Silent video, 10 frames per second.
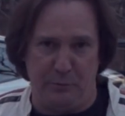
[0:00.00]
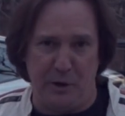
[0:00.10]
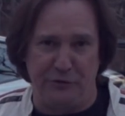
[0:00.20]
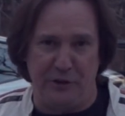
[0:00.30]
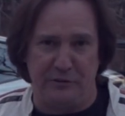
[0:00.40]
And
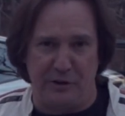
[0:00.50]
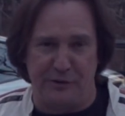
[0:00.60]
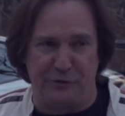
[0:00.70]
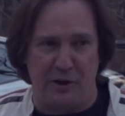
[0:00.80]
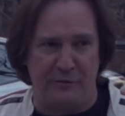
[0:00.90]
when I say a ton
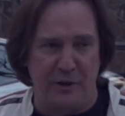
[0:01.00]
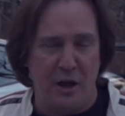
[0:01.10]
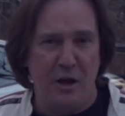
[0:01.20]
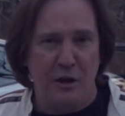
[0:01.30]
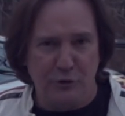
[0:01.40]
of stuff,
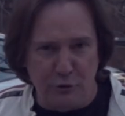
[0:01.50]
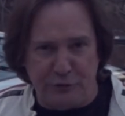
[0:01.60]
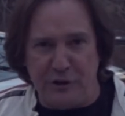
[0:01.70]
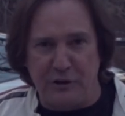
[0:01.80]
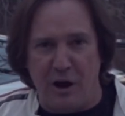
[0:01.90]
new
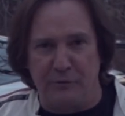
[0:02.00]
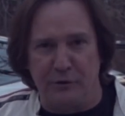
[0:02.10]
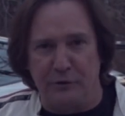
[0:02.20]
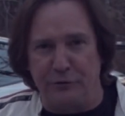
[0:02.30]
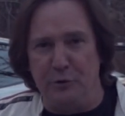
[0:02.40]
seat covers,